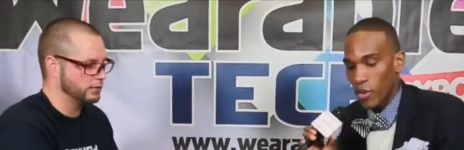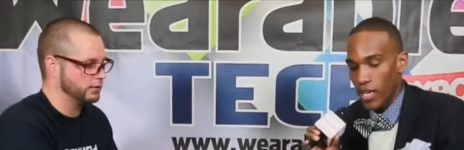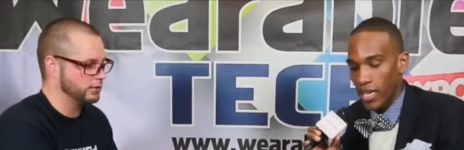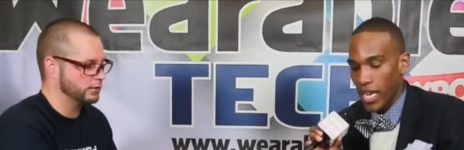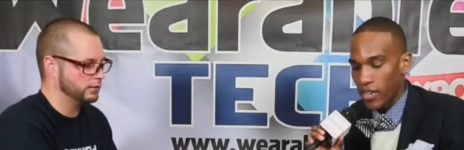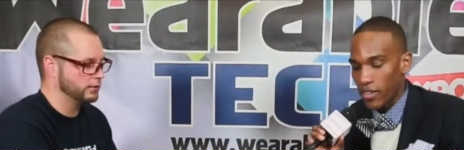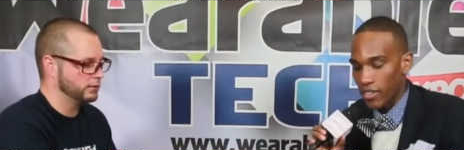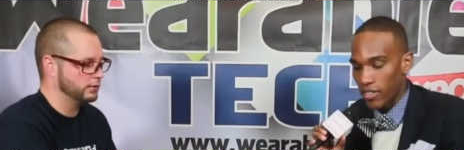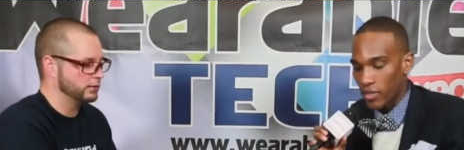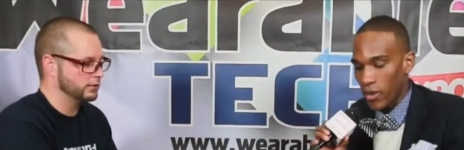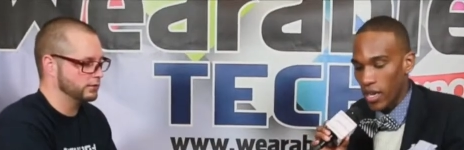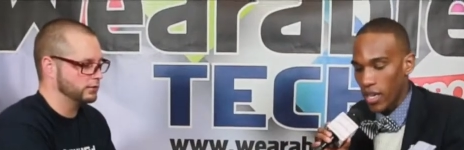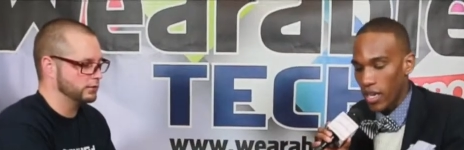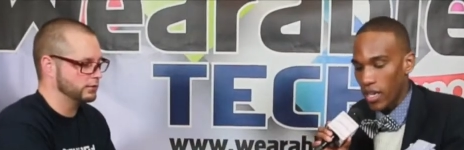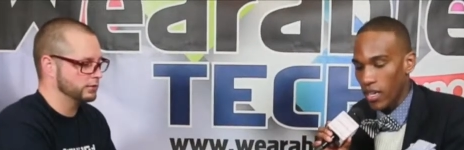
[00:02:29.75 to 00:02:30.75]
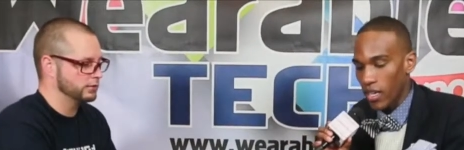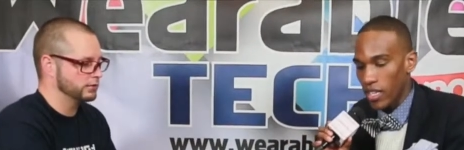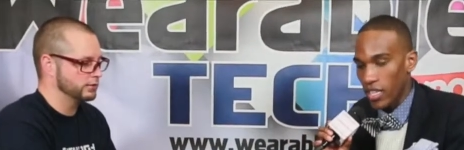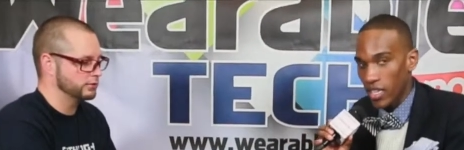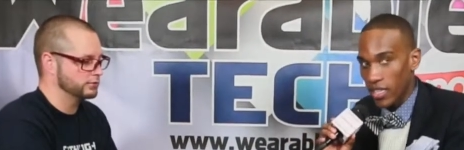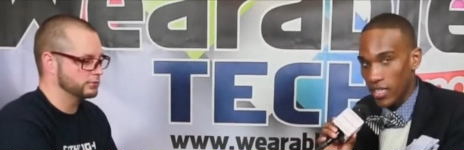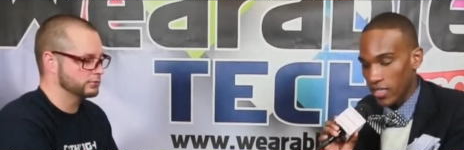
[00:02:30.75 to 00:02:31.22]
Speaker 1: workout and they're sweating,
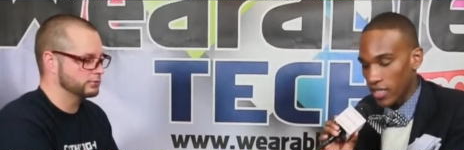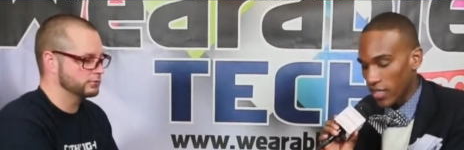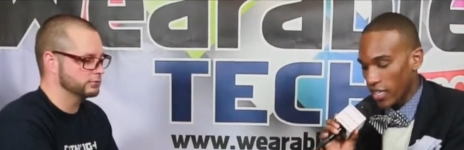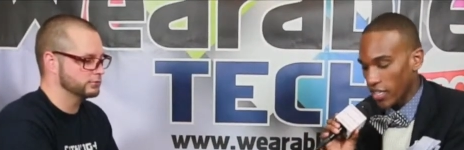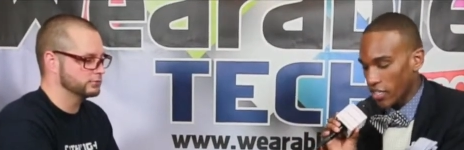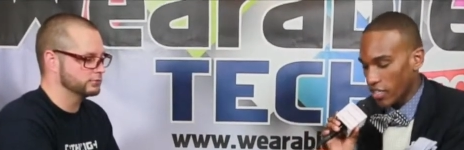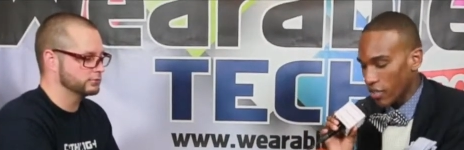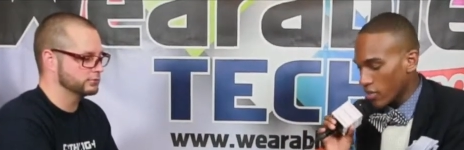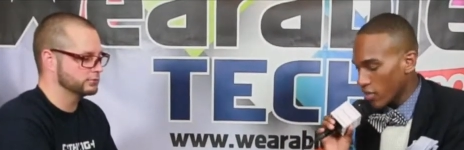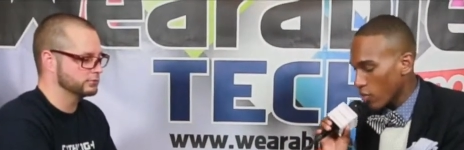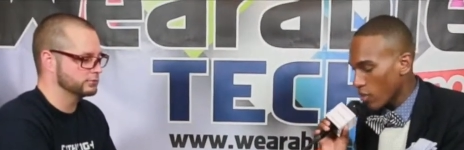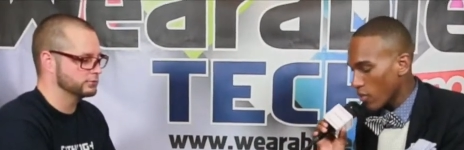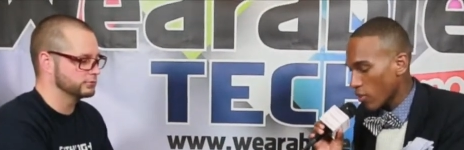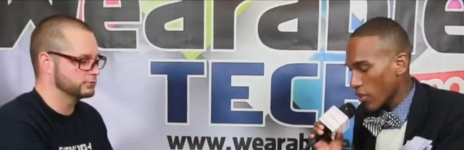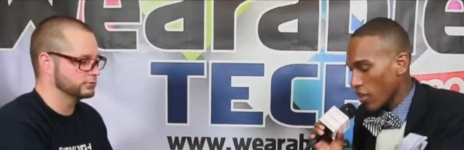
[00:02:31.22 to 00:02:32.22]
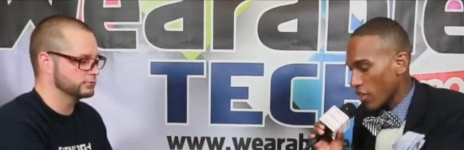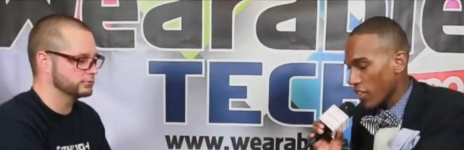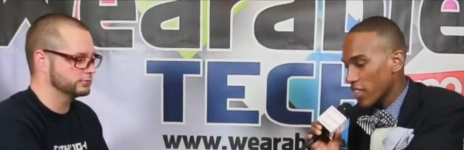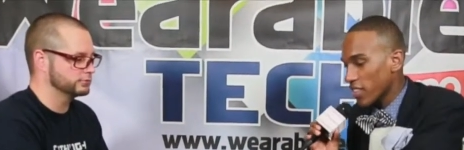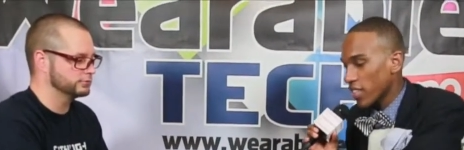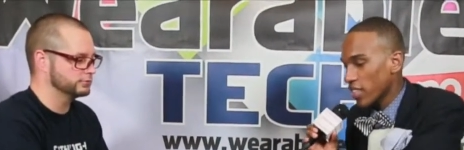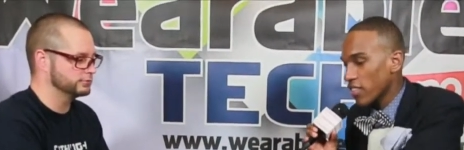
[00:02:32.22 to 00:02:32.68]
couldn't this electrocute someone with all these
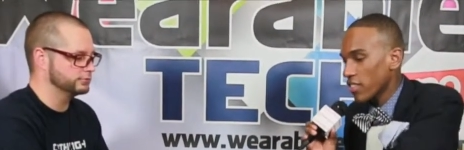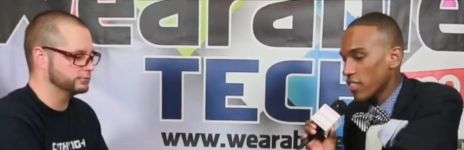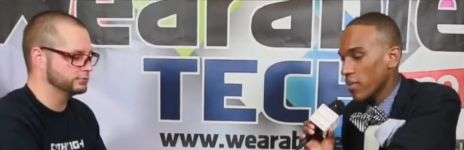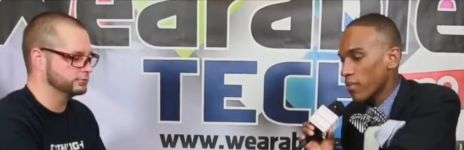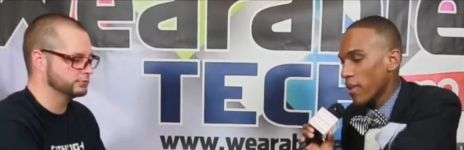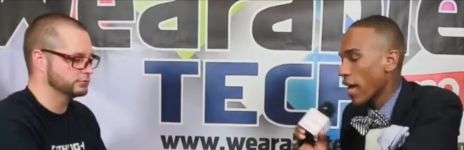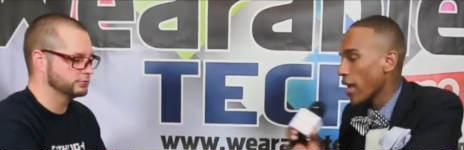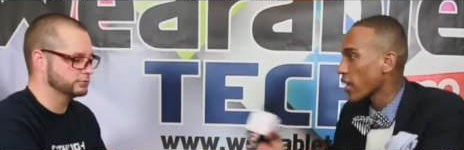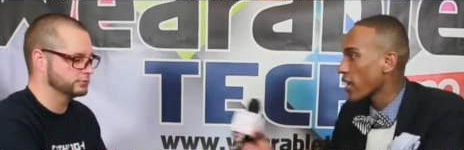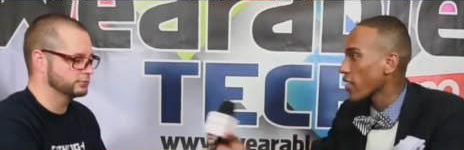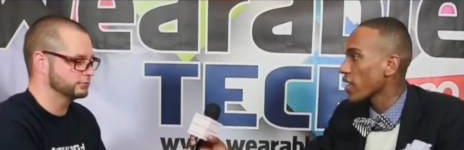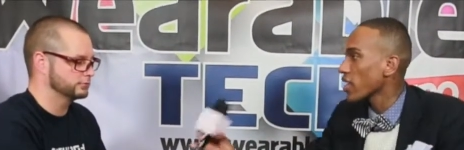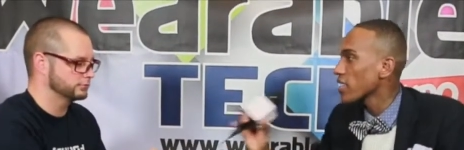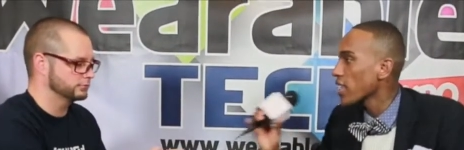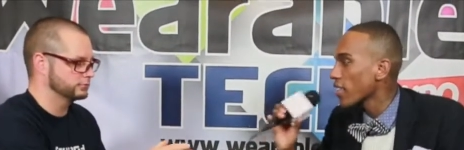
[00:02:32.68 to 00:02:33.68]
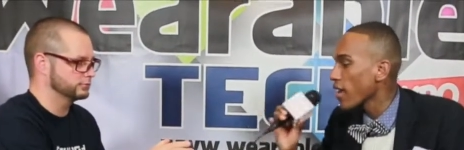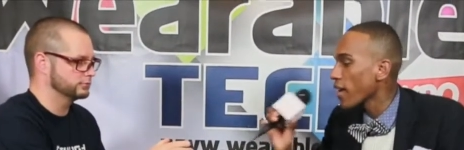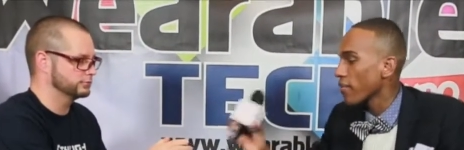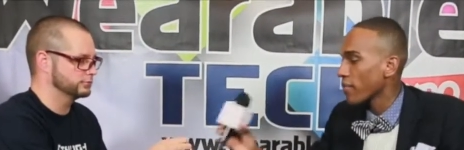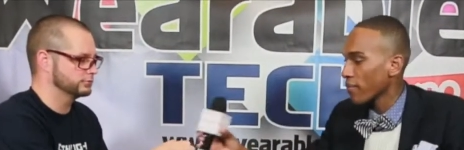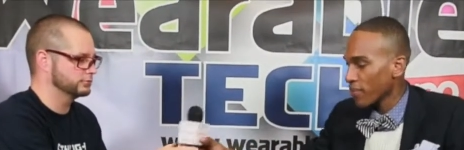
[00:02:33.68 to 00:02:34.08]
sensors and padding and things like that?